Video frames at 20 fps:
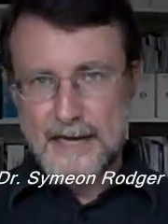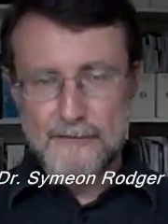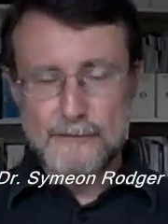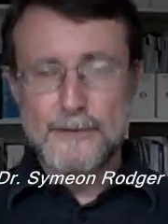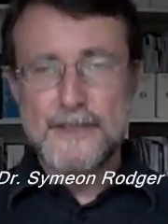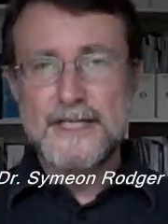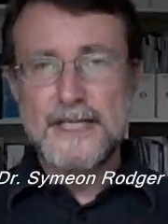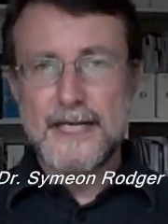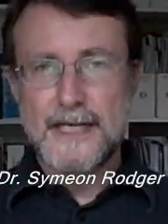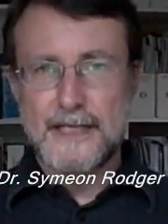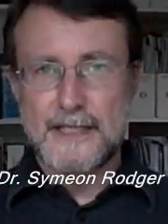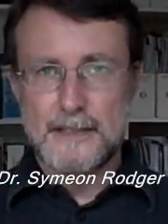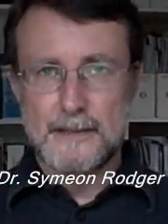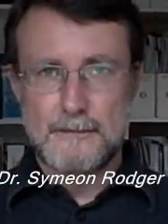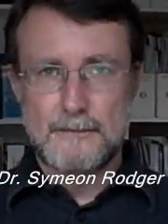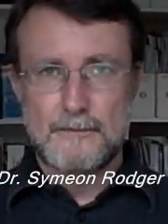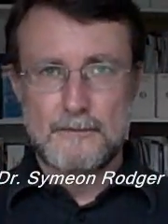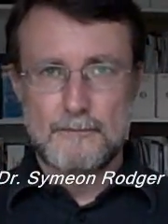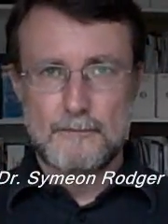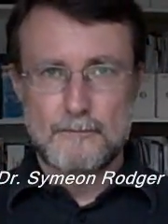Every
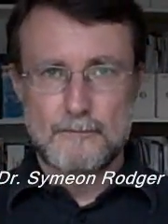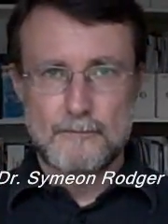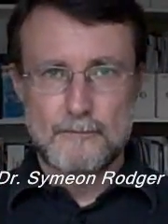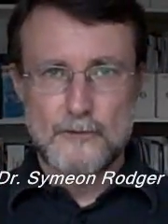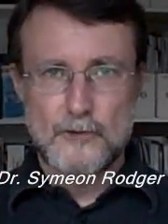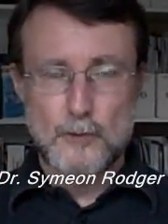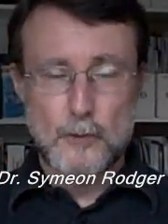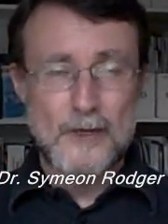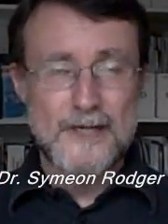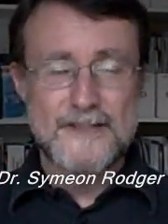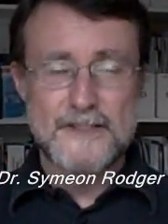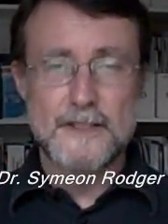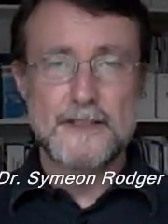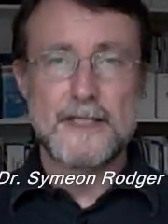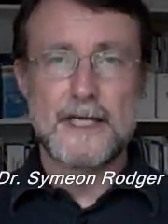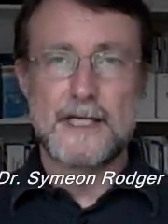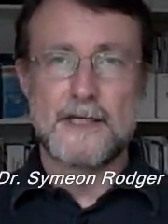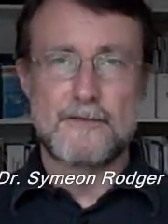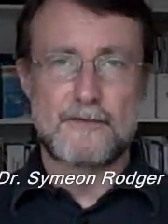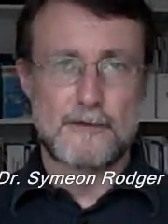day, twice
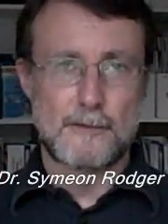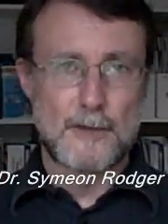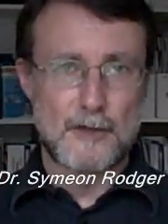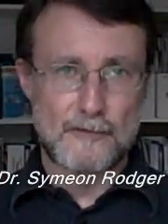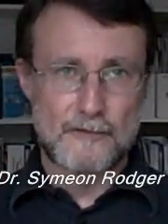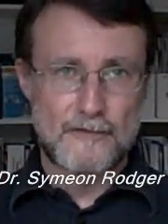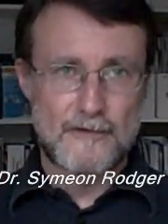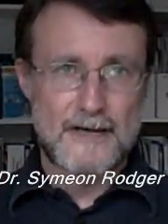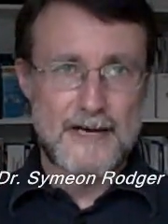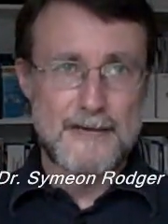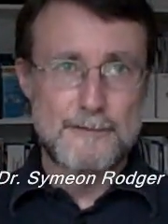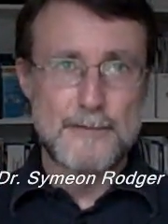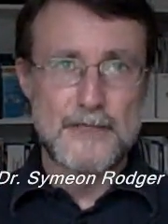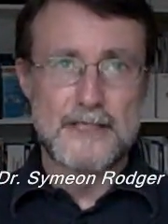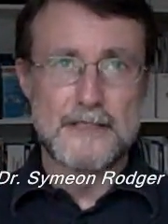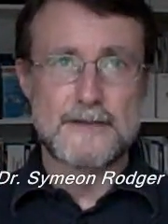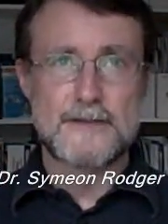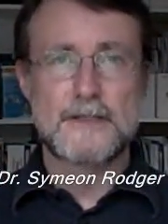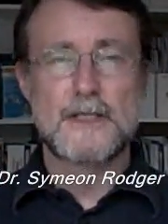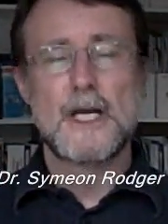a day, for about 5
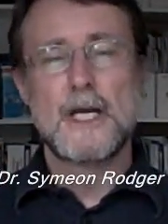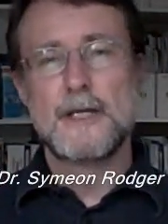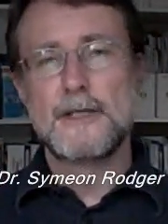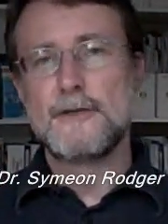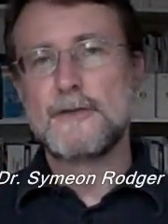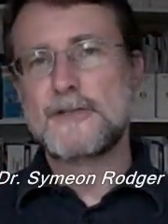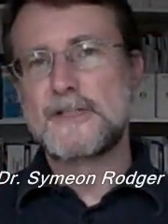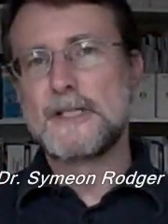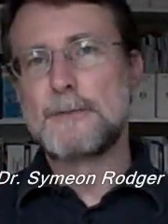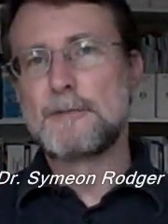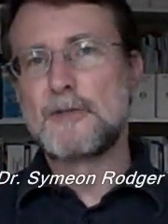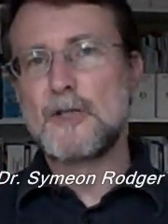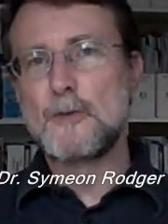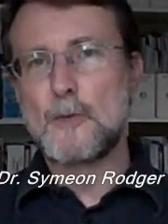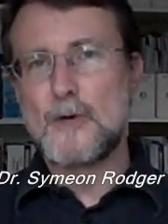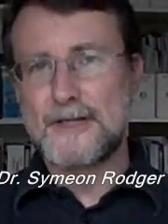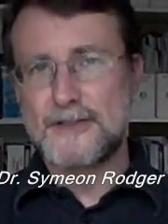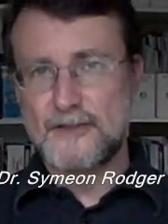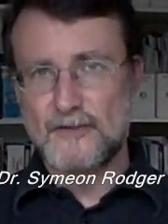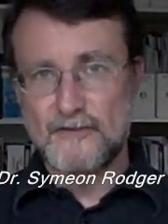minutes, you
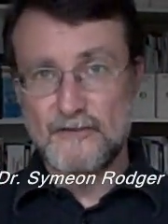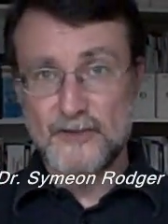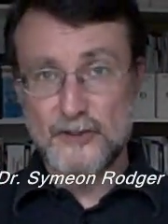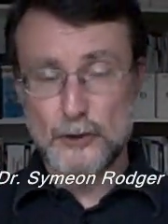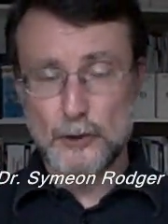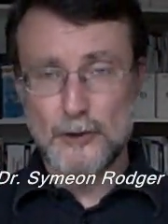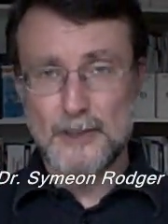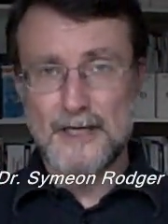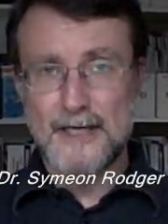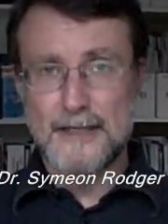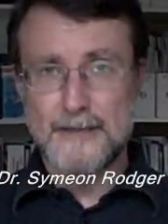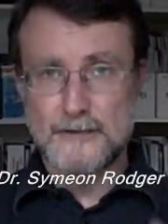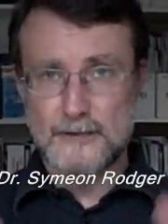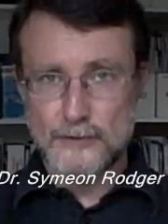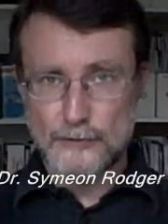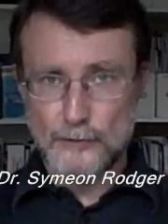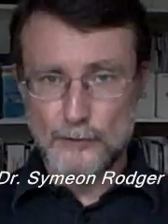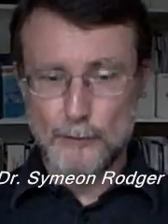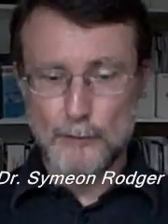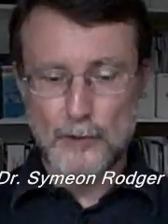simply want to
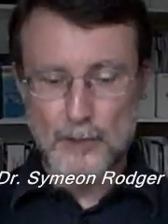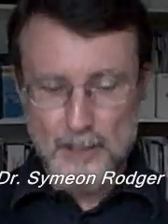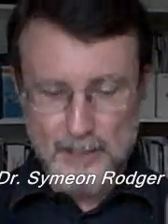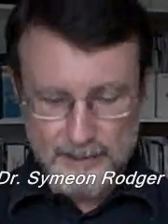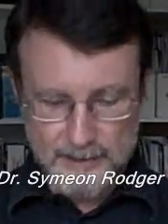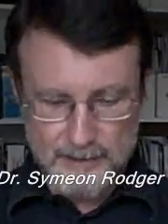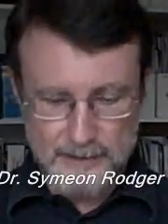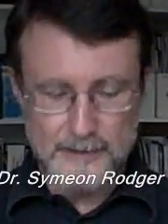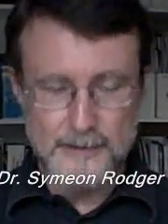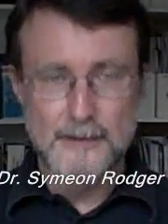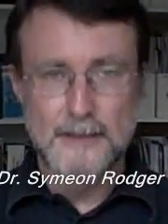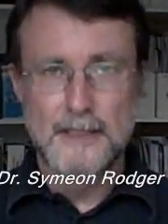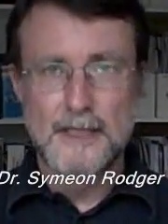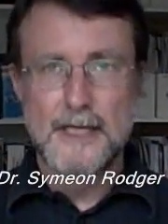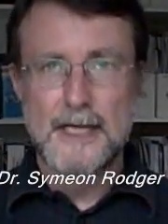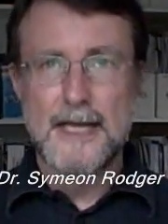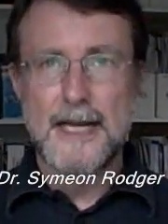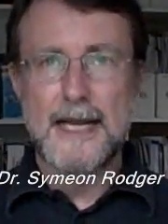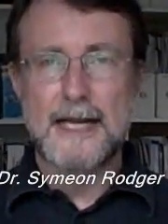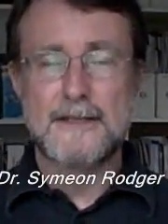visualize your body
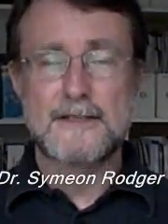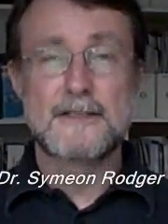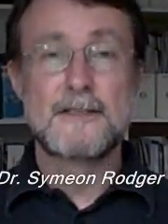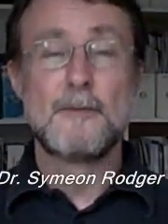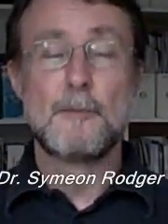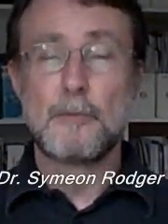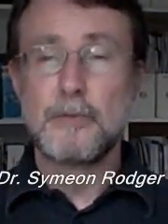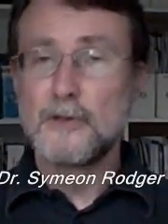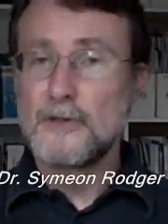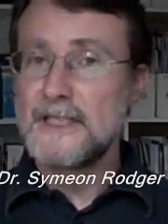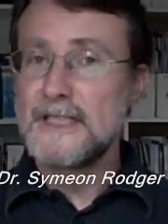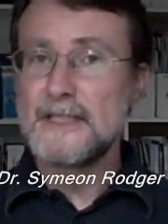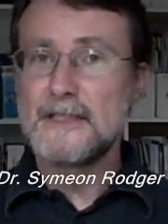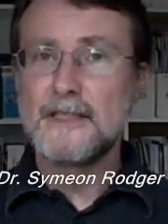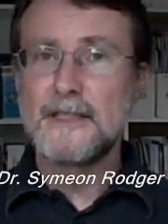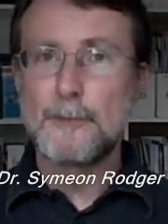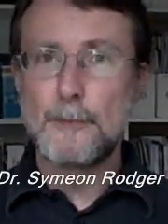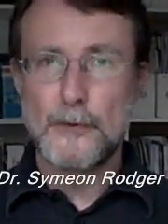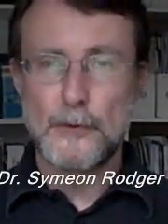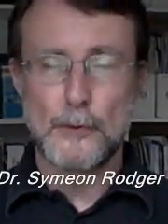as
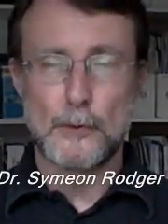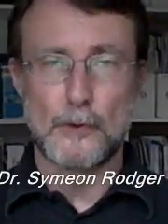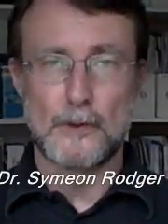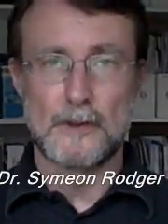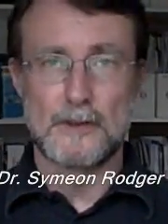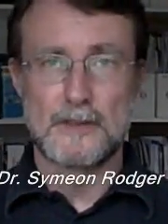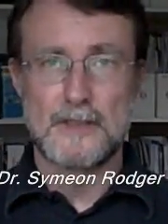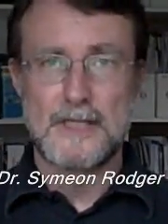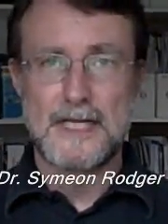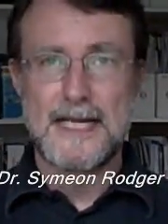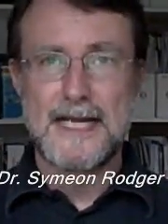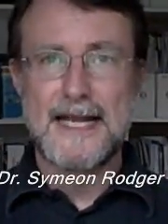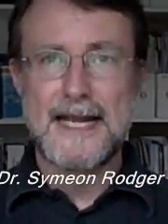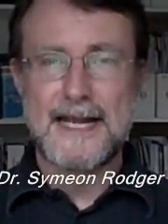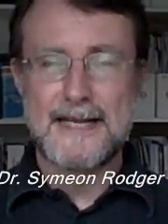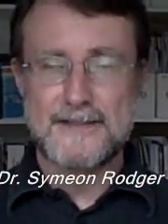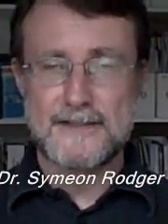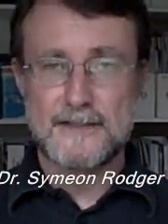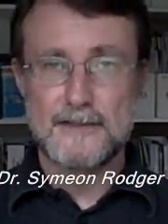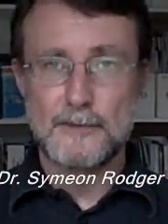completely pure,
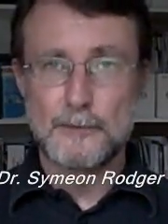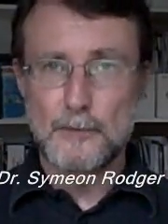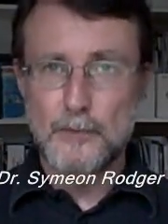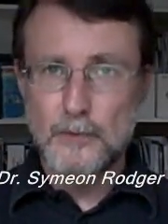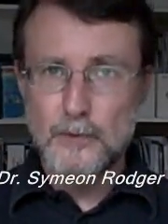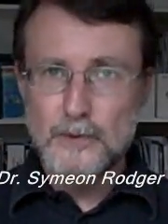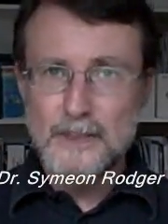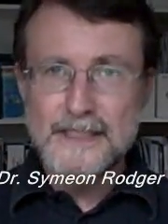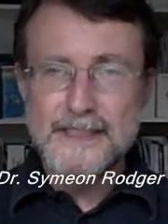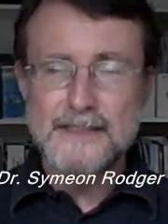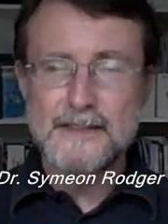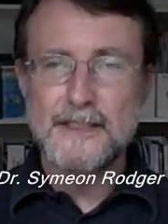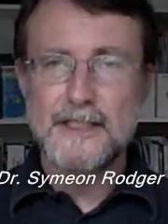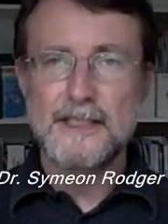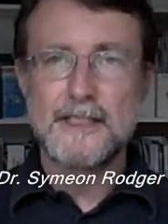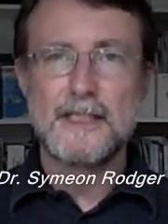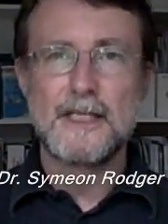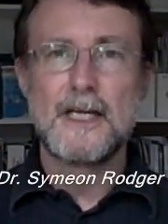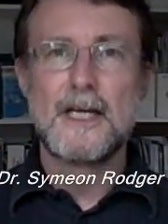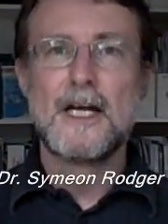as
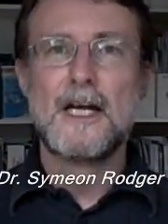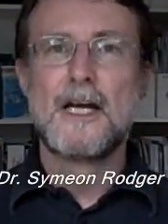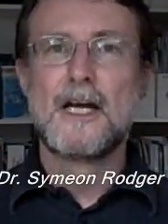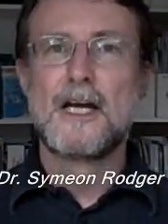completely